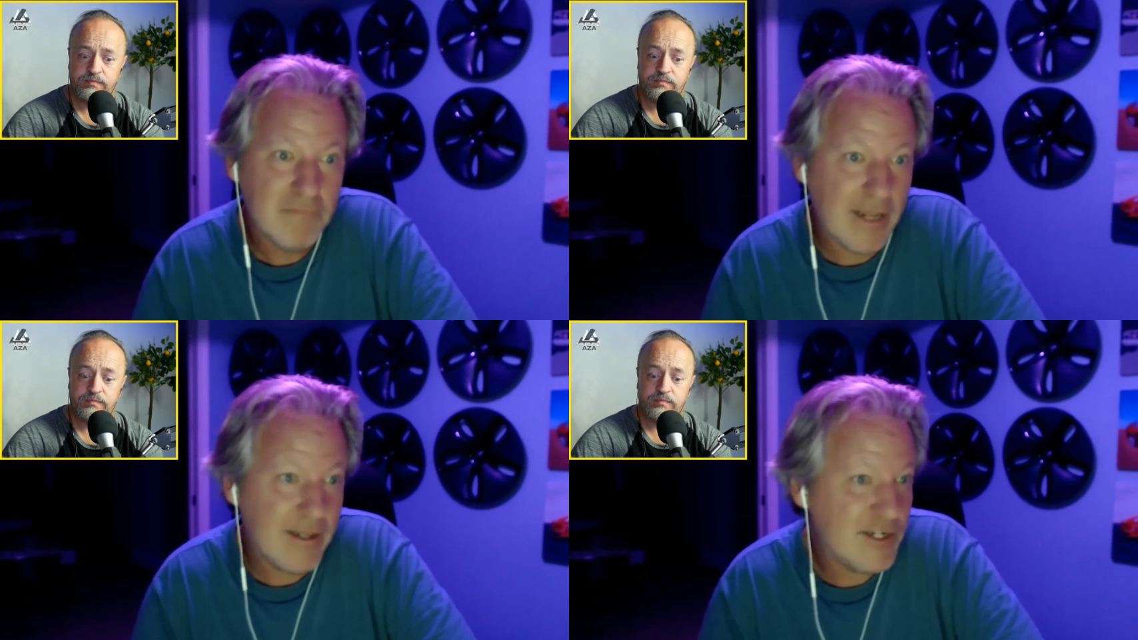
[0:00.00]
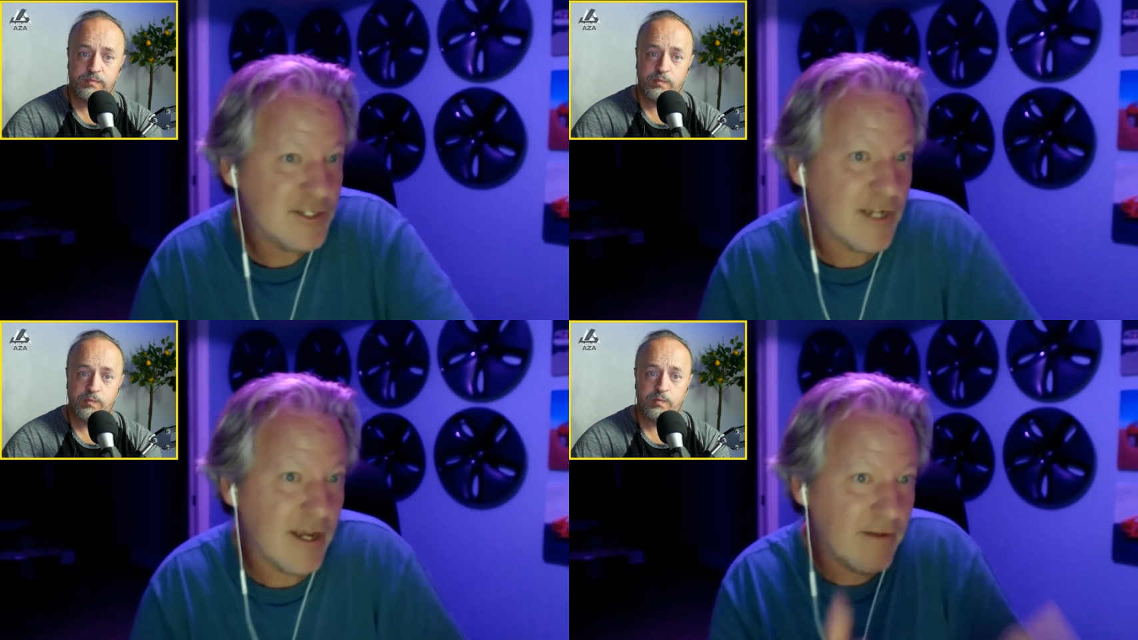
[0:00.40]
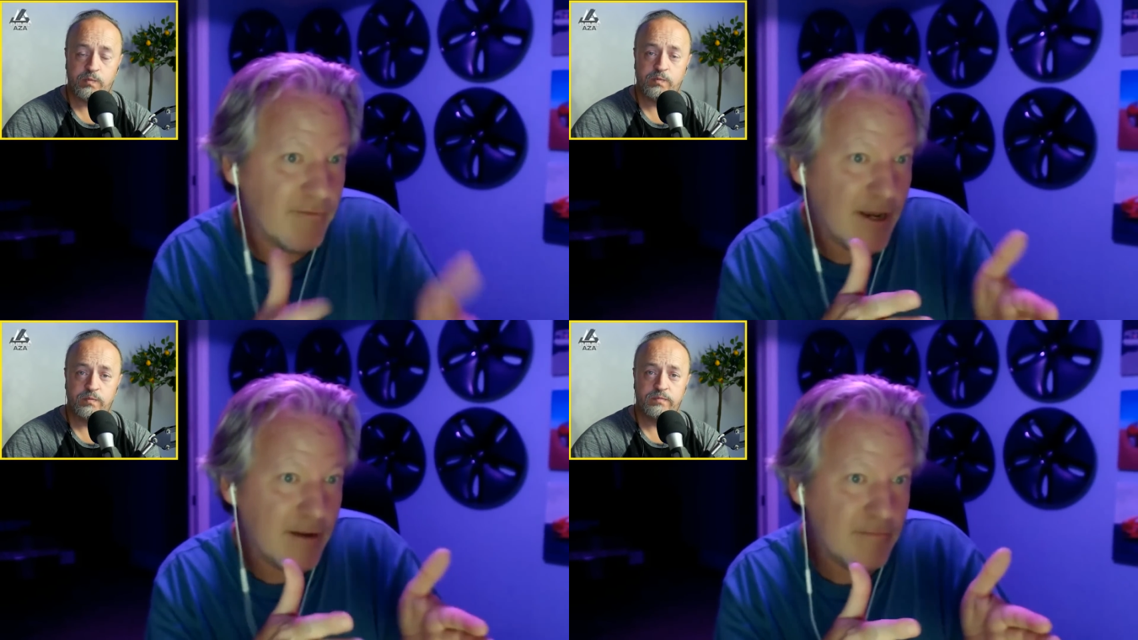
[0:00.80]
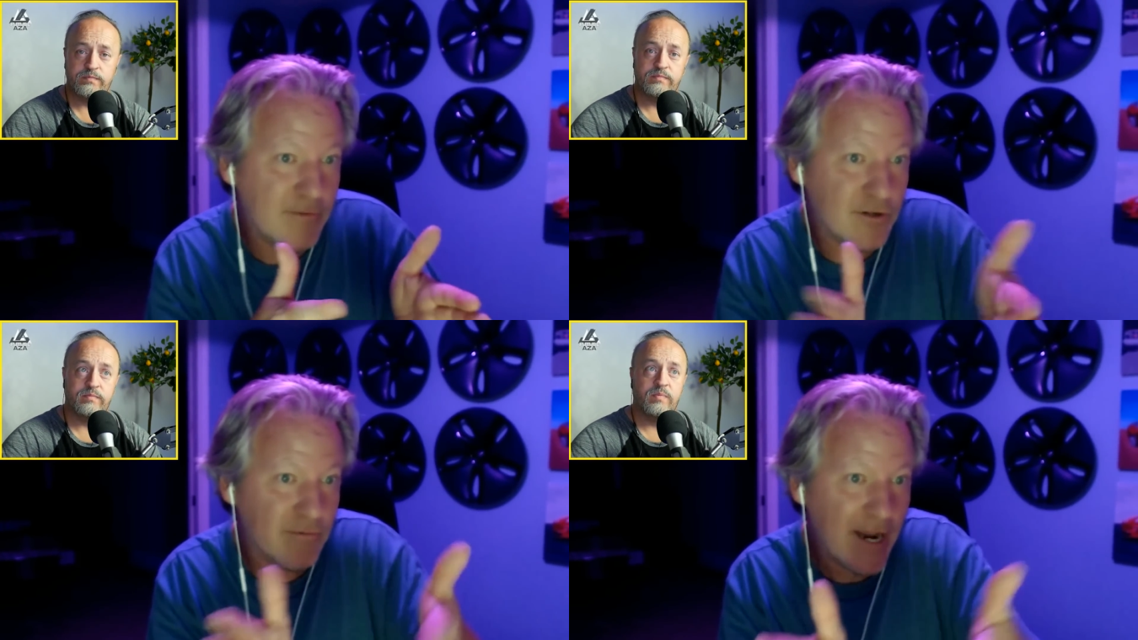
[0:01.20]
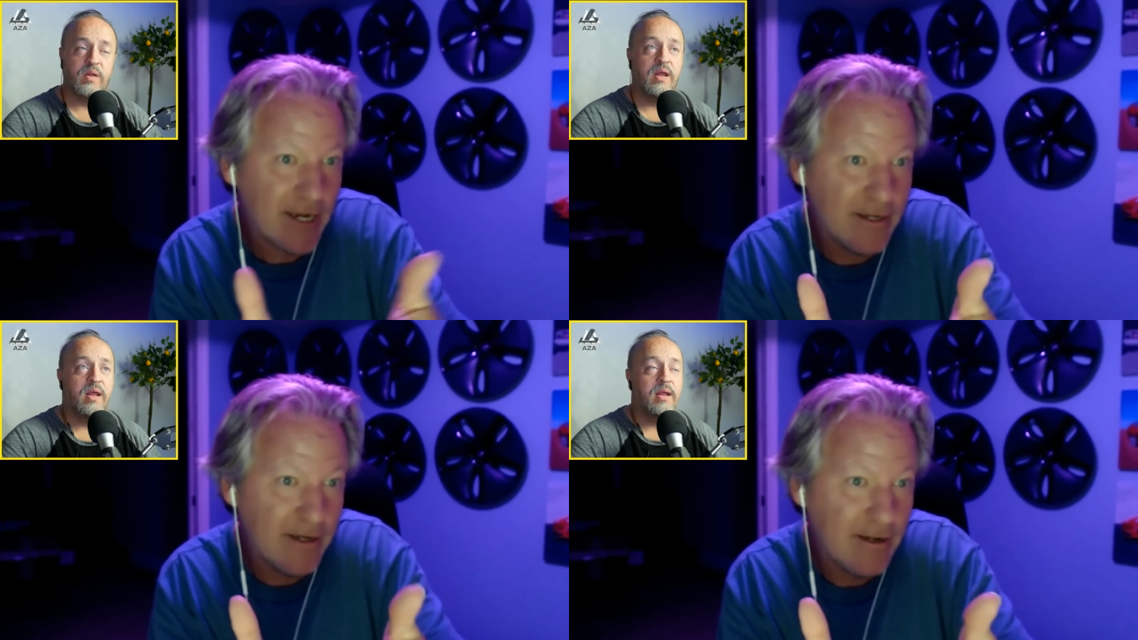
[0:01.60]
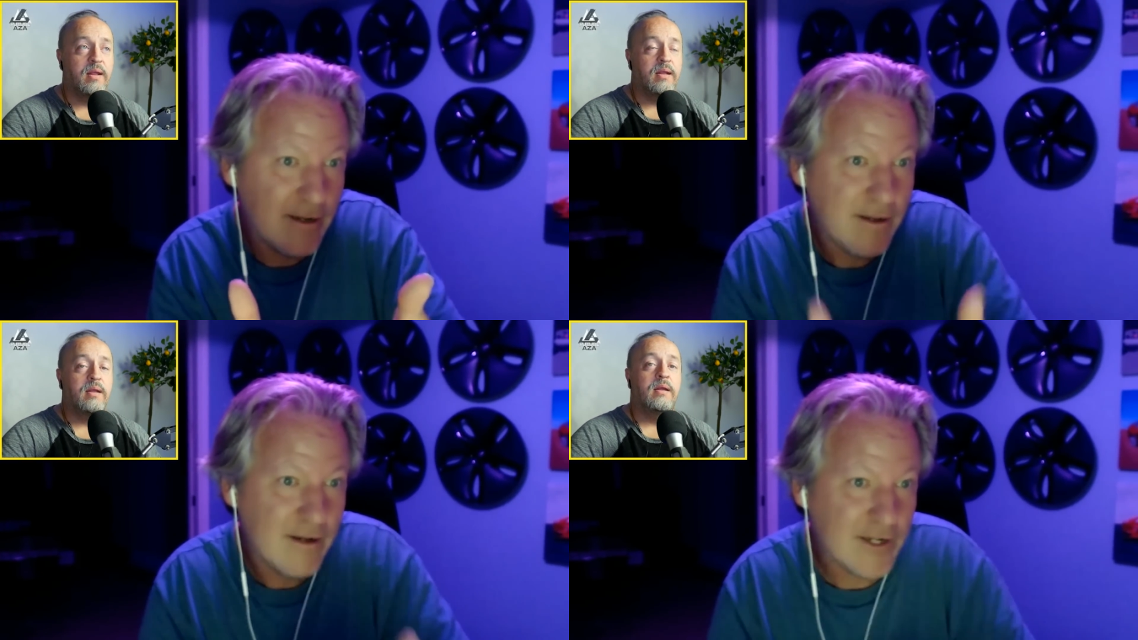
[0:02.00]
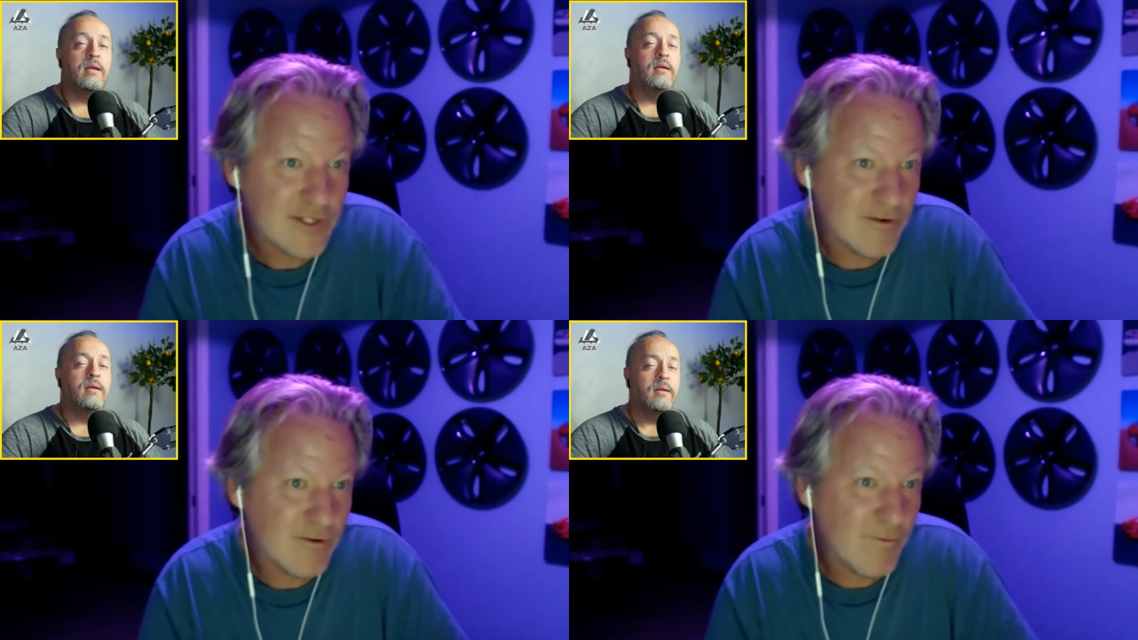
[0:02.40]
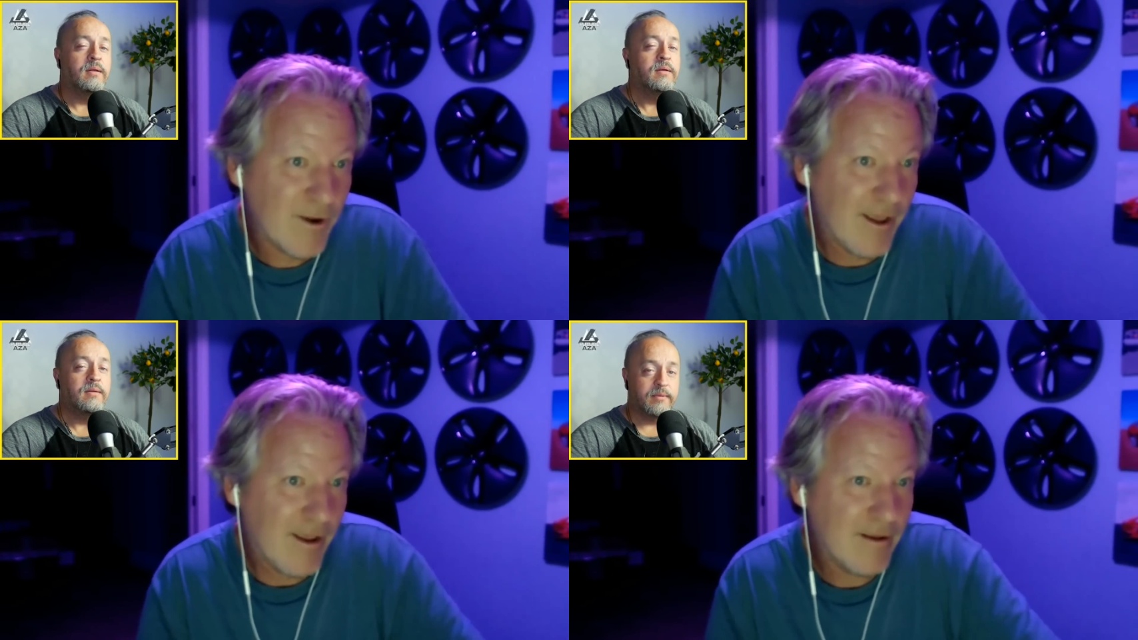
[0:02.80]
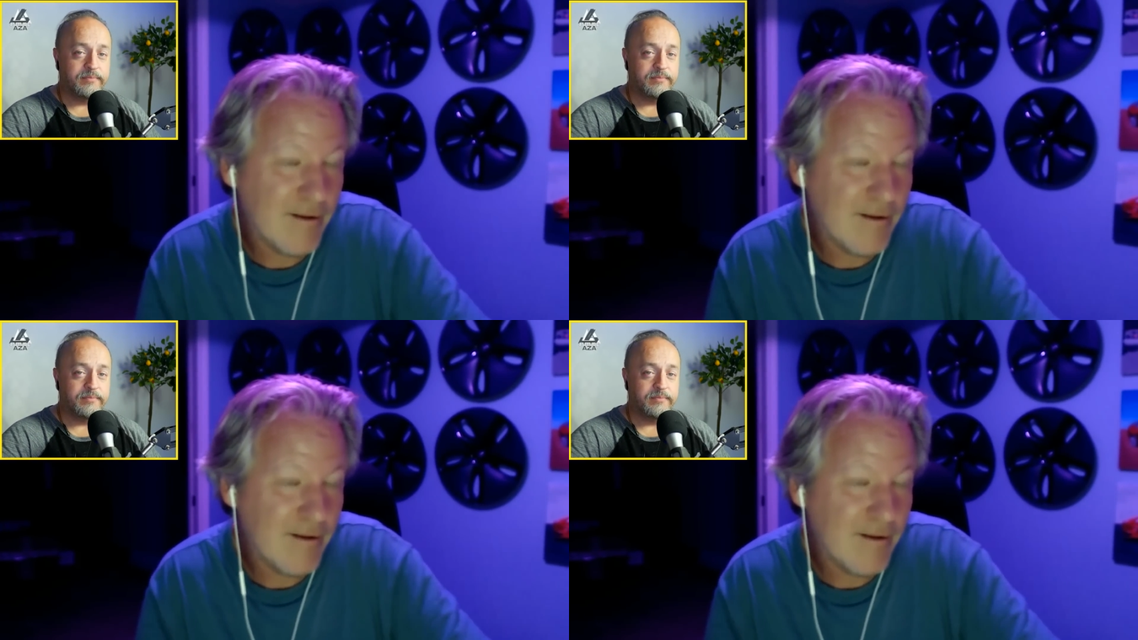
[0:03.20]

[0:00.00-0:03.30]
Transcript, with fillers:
Speaker 1: and they just kind of got directed a certain way.